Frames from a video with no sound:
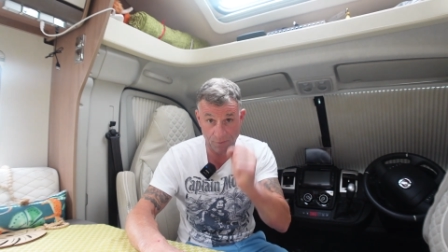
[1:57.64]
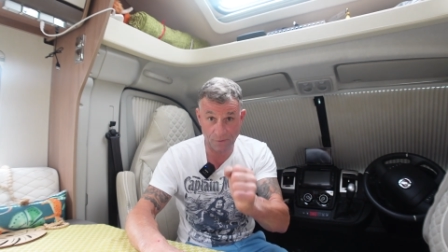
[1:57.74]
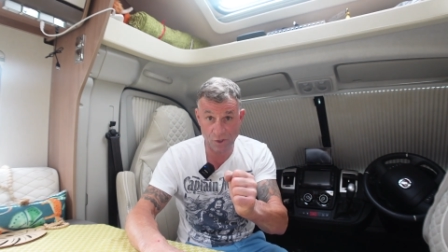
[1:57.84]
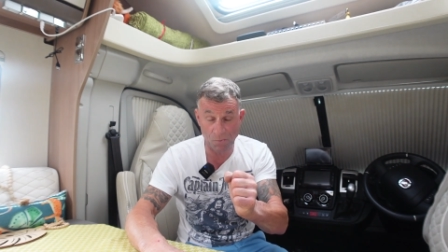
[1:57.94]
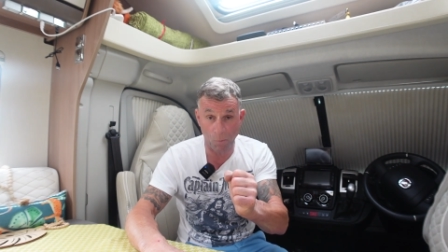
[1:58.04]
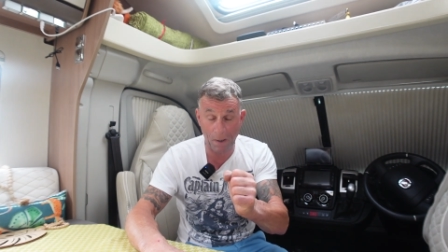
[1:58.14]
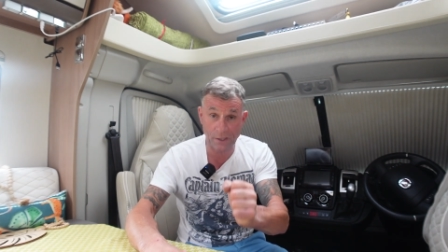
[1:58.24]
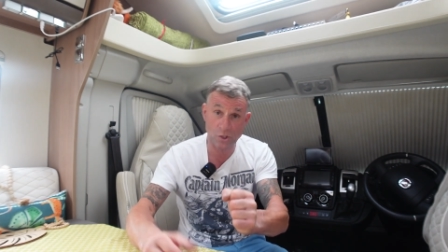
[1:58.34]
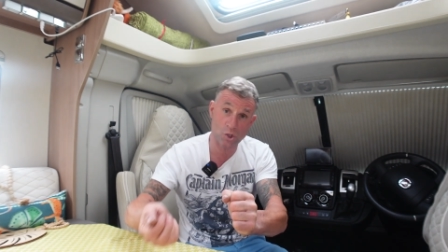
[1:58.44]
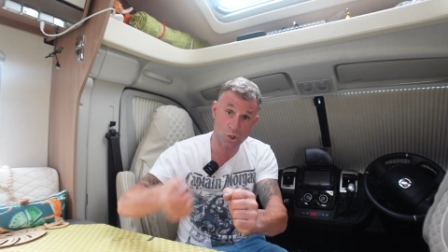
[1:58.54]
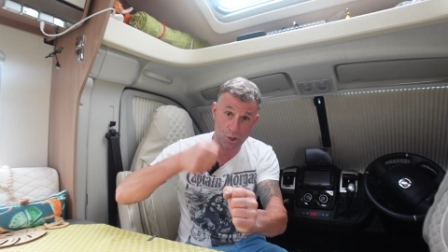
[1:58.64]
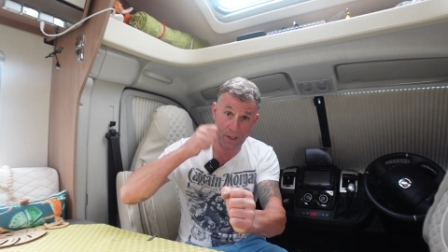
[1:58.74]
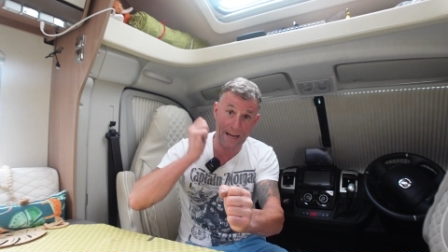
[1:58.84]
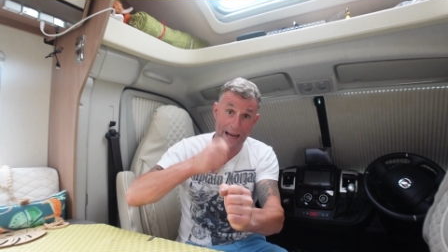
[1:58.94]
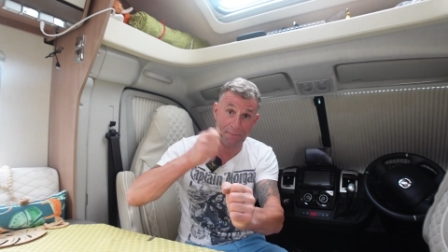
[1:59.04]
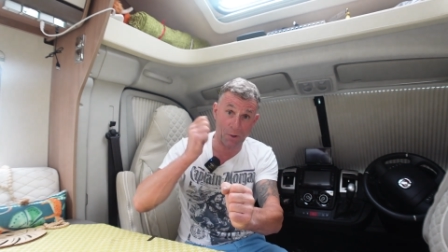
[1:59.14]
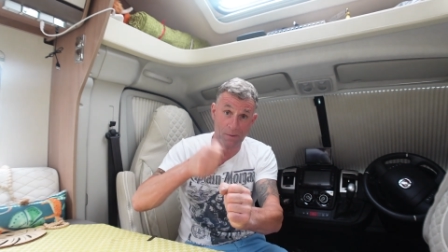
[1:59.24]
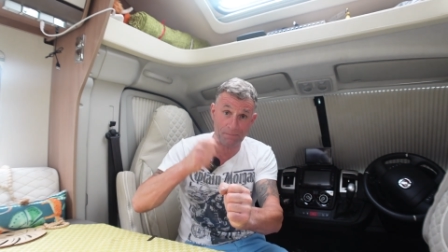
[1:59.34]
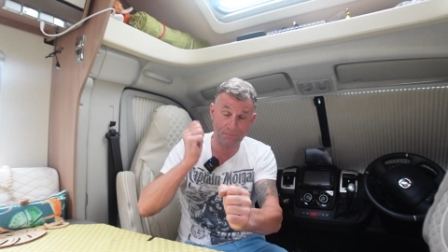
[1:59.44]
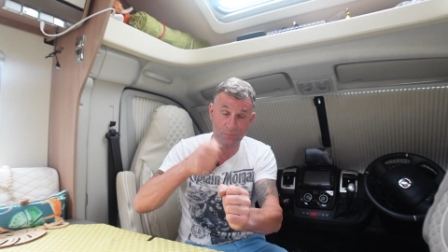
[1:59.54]
small punch,
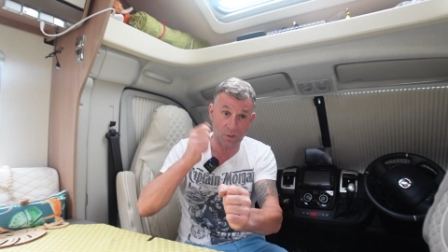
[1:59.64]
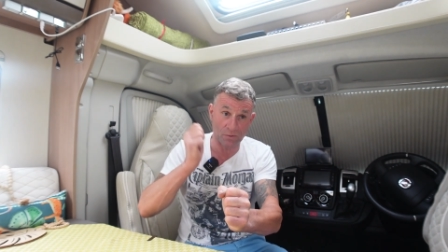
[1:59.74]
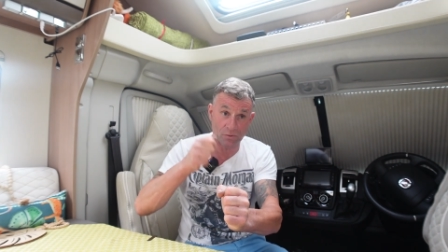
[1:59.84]
hammer, just